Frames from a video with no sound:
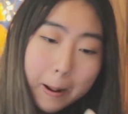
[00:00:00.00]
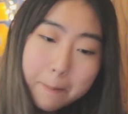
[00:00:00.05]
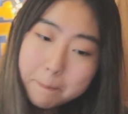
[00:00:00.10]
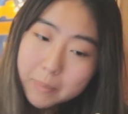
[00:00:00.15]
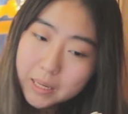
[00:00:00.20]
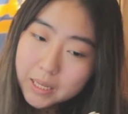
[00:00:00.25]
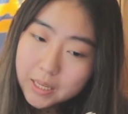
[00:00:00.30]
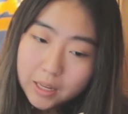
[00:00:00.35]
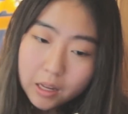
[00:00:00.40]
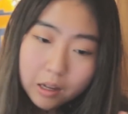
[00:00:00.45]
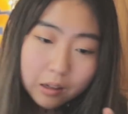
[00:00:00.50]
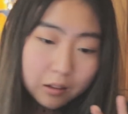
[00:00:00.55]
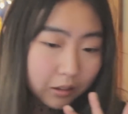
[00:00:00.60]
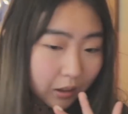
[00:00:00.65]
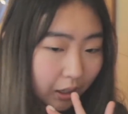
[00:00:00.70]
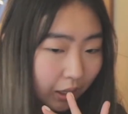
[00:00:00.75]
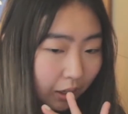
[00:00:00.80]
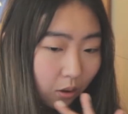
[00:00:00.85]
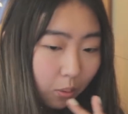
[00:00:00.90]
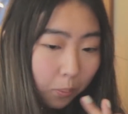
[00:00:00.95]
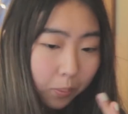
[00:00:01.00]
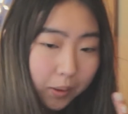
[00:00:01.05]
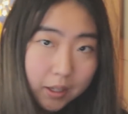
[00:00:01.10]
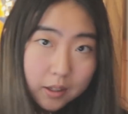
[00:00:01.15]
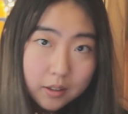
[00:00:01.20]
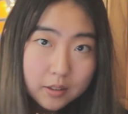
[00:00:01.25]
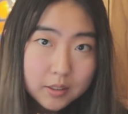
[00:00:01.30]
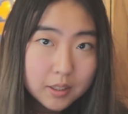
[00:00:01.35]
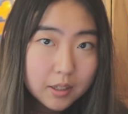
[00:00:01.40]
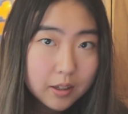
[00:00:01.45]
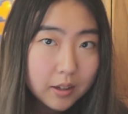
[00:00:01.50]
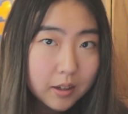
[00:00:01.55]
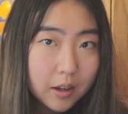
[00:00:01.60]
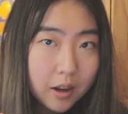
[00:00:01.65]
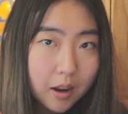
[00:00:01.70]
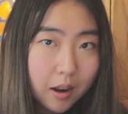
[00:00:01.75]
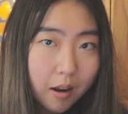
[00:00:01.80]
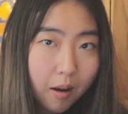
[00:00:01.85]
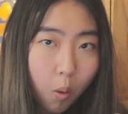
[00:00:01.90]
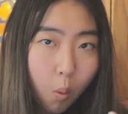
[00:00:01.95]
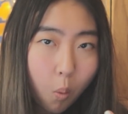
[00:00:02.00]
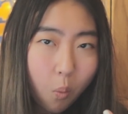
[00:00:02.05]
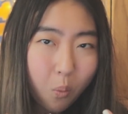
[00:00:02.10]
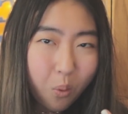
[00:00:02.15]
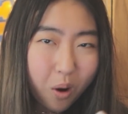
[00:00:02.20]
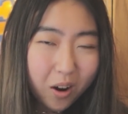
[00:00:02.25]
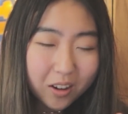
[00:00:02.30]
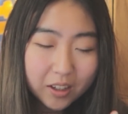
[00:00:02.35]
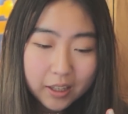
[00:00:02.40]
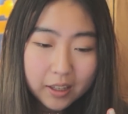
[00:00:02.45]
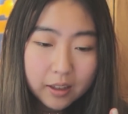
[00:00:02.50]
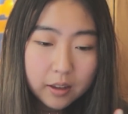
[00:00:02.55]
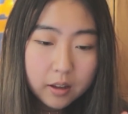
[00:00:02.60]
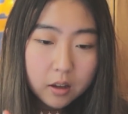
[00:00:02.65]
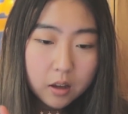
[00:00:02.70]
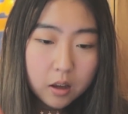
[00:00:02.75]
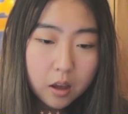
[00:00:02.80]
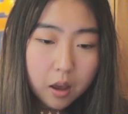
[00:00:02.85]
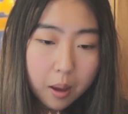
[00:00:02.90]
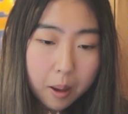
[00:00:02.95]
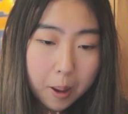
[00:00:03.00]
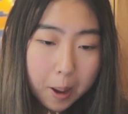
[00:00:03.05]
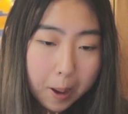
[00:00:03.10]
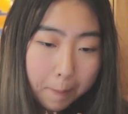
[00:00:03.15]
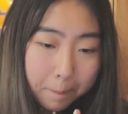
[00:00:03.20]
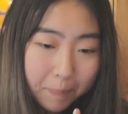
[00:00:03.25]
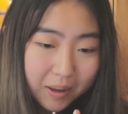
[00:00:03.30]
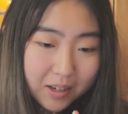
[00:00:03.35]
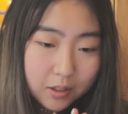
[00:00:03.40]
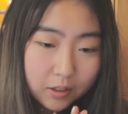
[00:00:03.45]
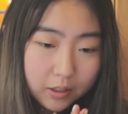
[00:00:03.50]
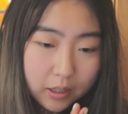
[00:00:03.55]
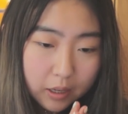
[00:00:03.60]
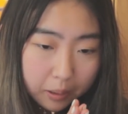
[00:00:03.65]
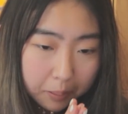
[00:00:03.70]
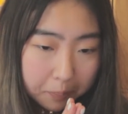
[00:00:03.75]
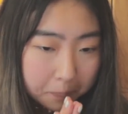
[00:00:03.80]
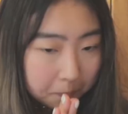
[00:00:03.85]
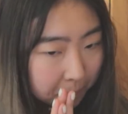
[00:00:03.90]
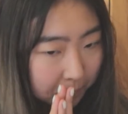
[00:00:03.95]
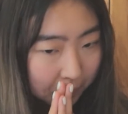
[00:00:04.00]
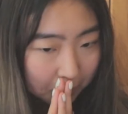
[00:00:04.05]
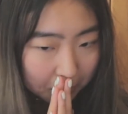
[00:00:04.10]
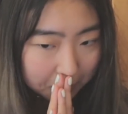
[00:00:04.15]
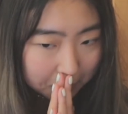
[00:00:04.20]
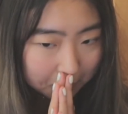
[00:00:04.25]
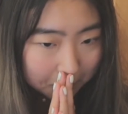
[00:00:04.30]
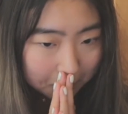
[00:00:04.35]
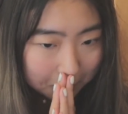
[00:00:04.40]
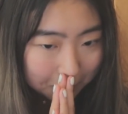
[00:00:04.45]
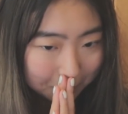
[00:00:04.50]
me a little bit wonky mentally, but